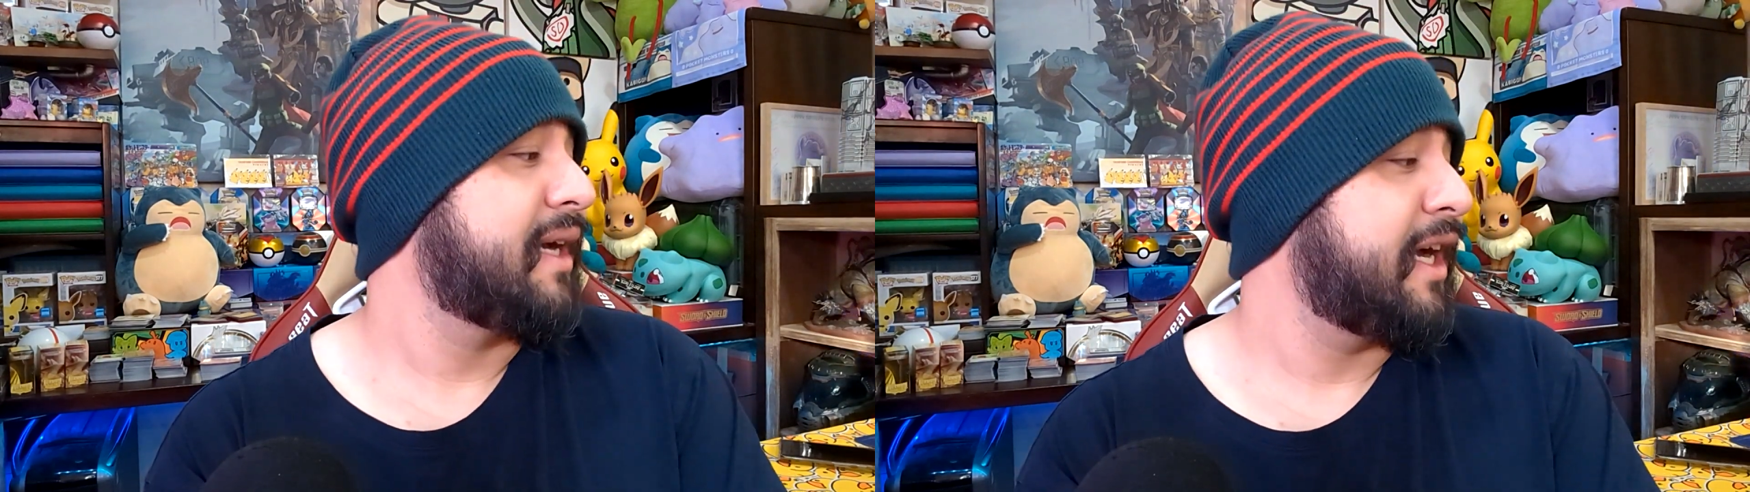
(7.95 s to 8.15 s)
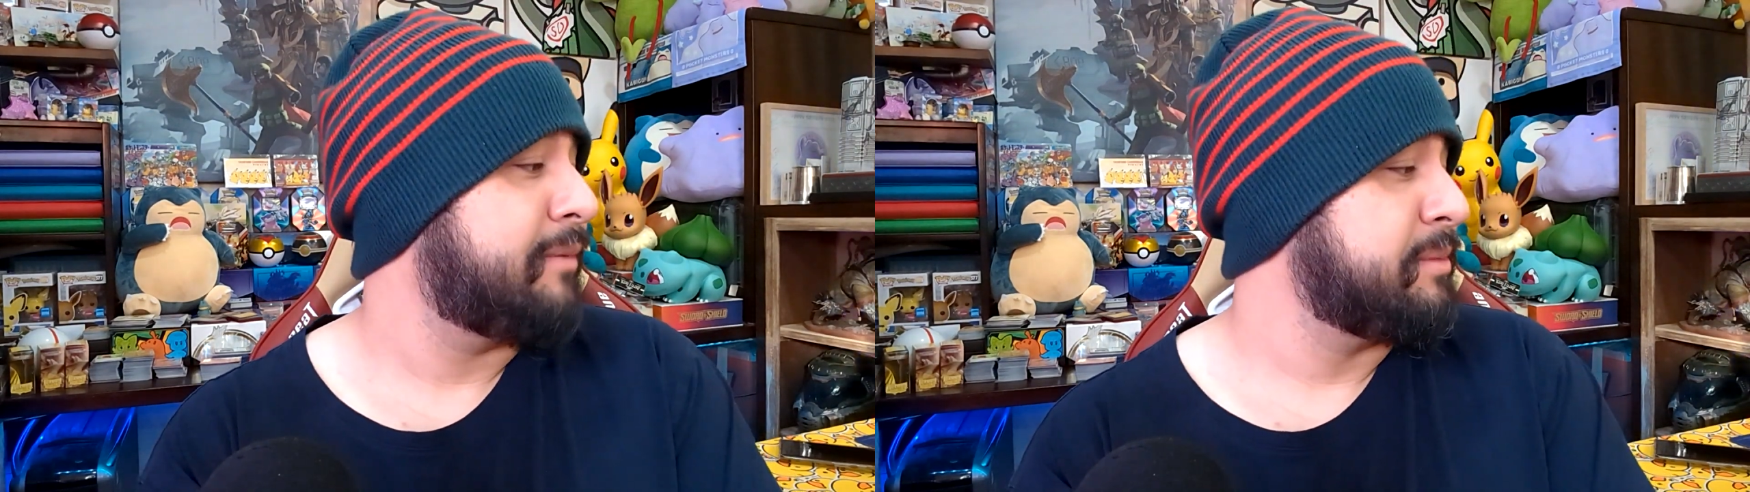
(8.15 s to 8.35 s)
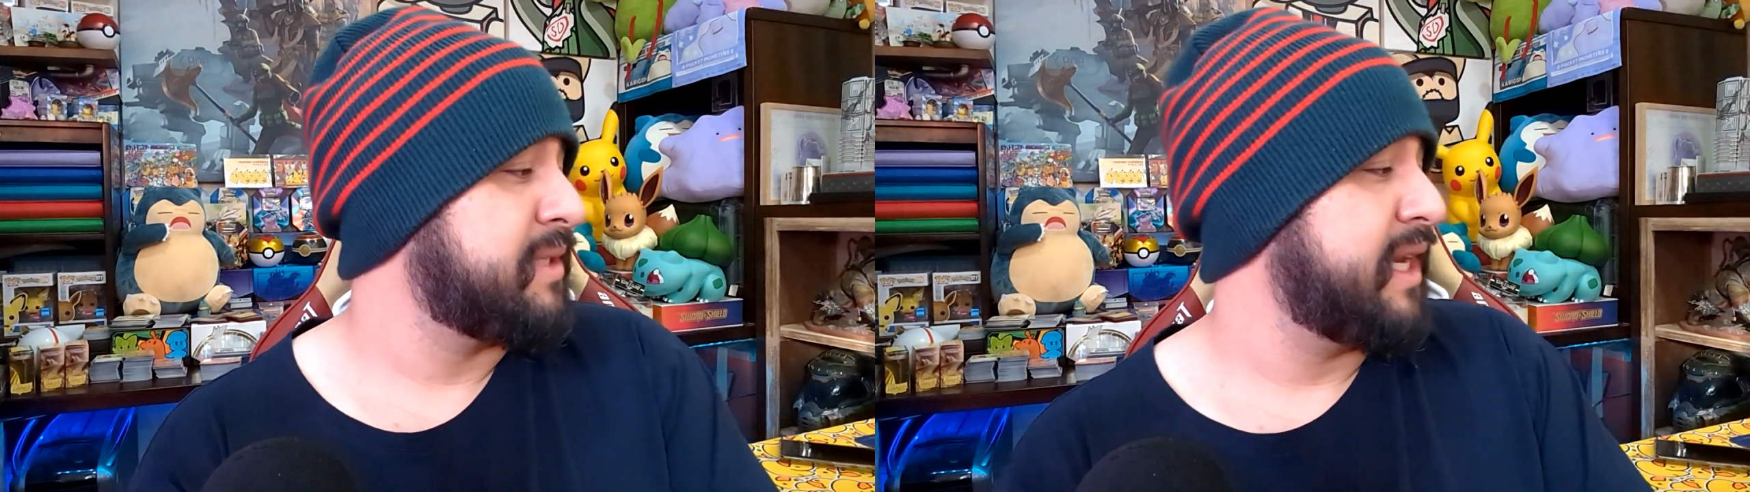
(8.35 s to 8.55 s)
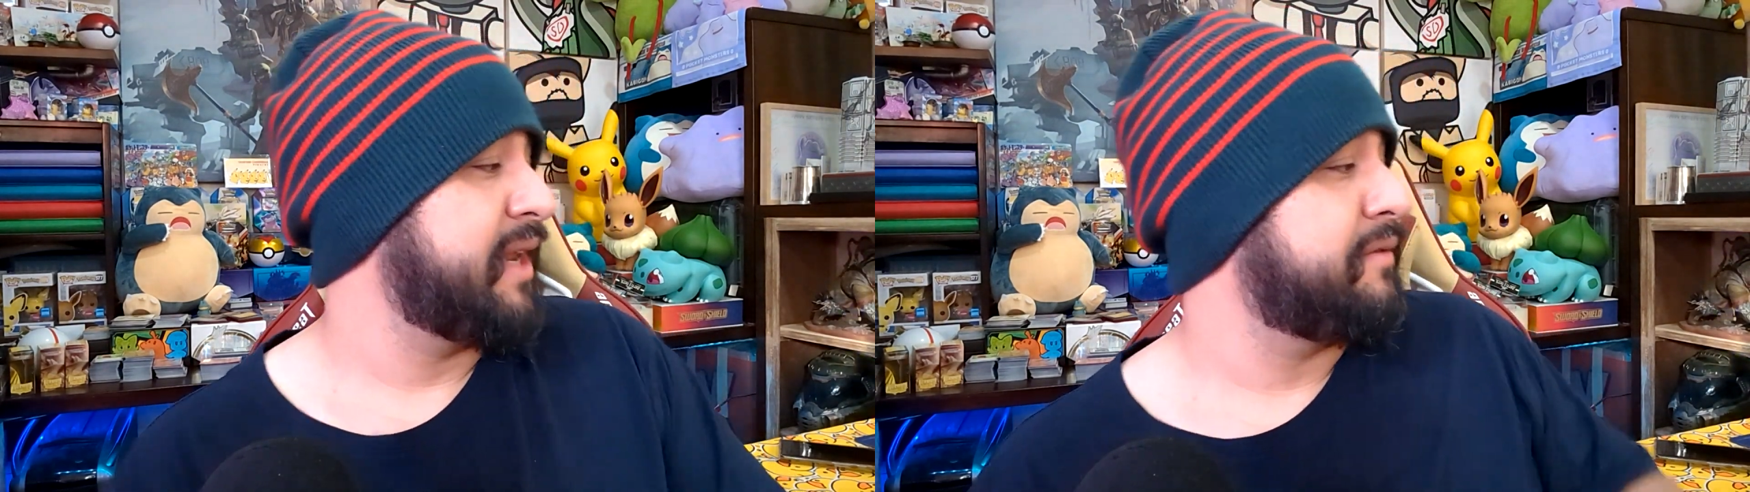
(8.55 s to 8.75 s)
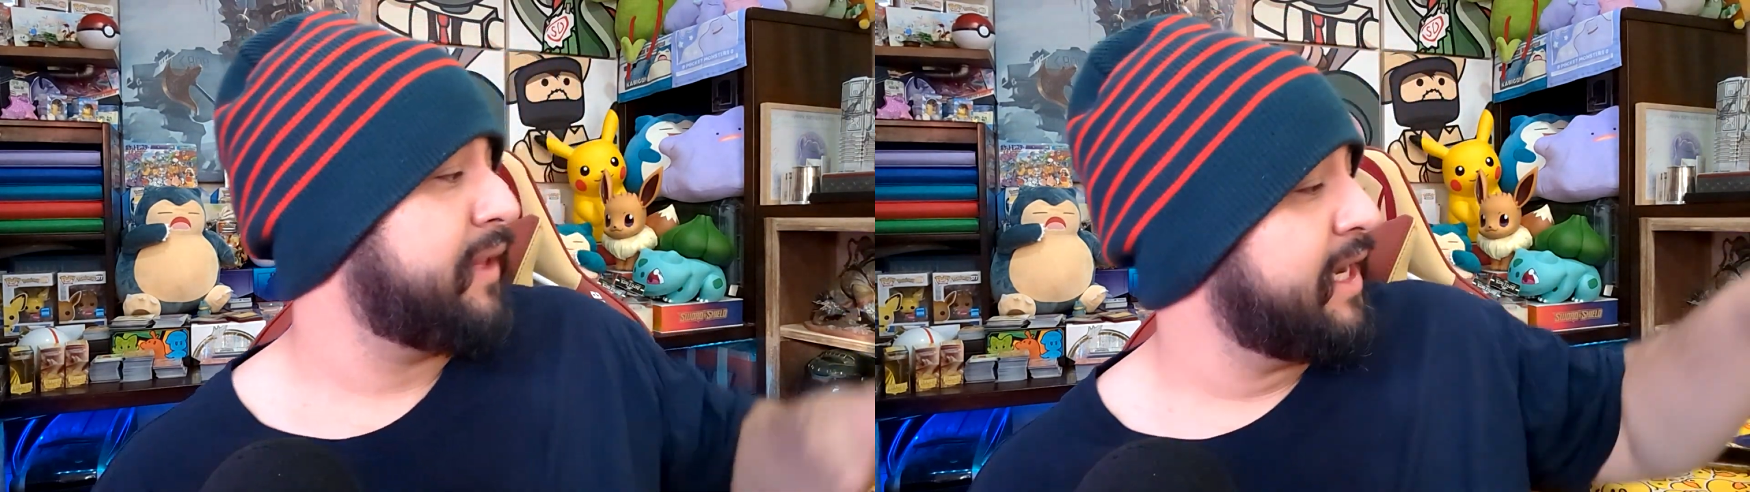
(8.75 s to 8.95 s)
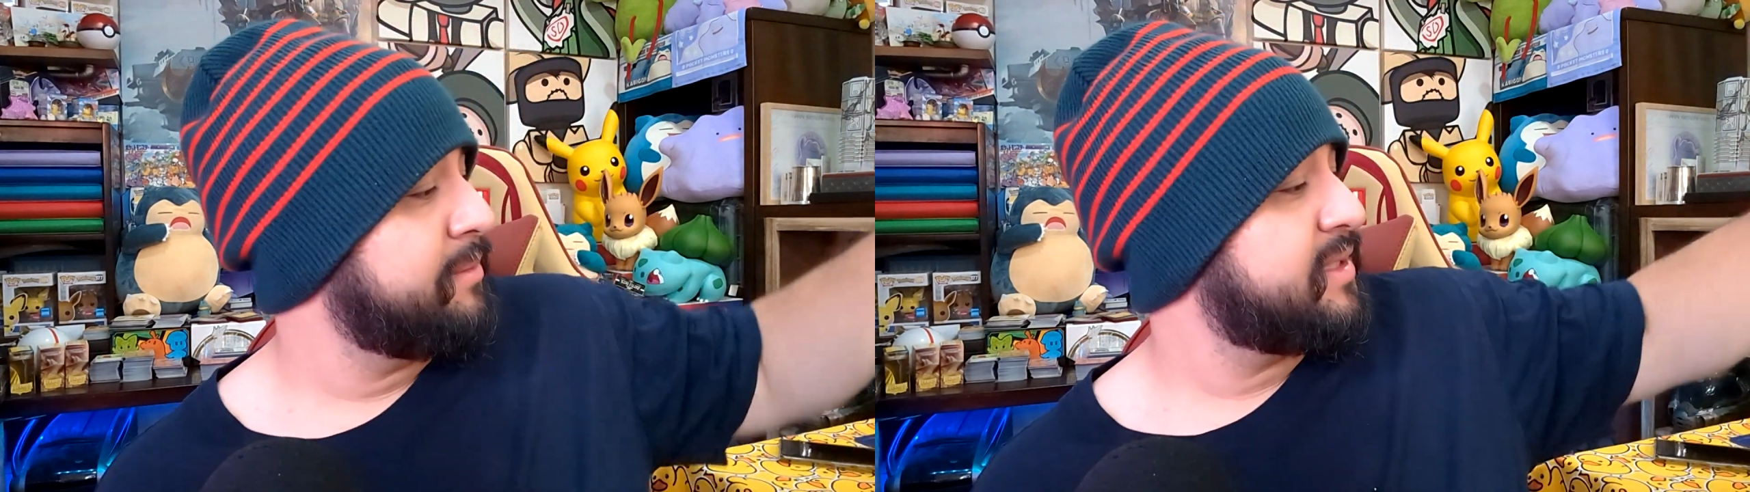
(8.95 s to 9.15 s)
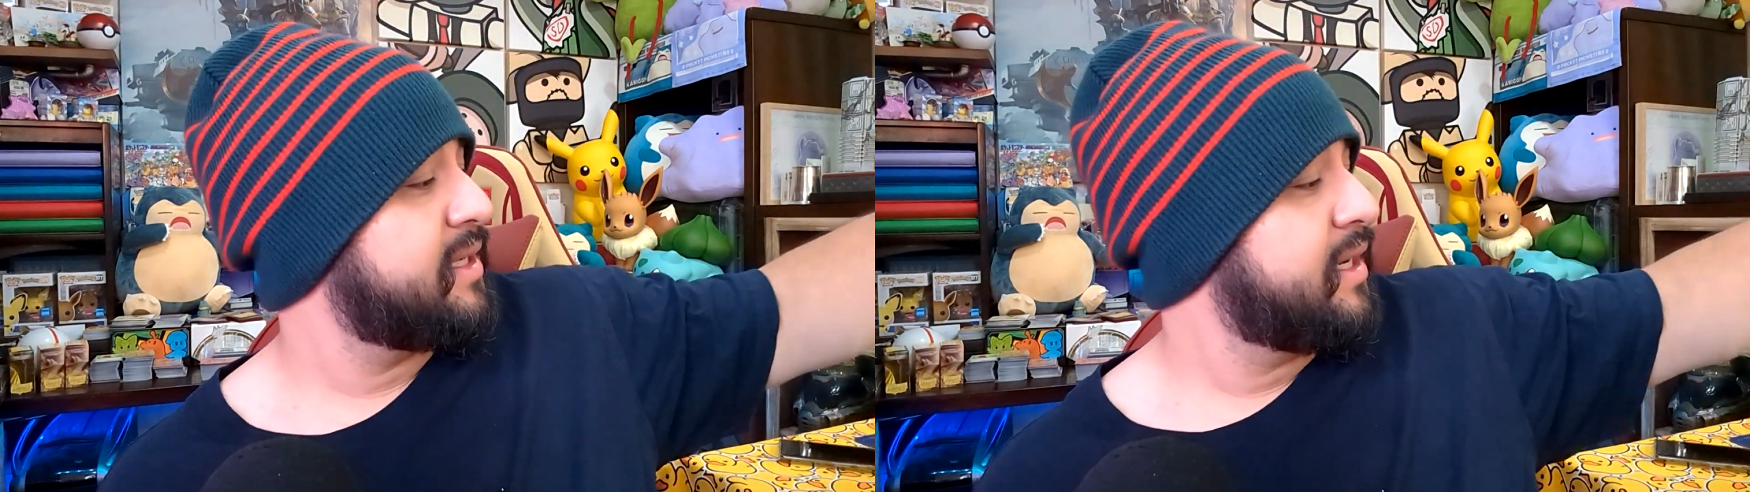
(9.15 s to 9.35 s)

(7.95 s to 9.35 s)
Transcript: Obsidian Flames.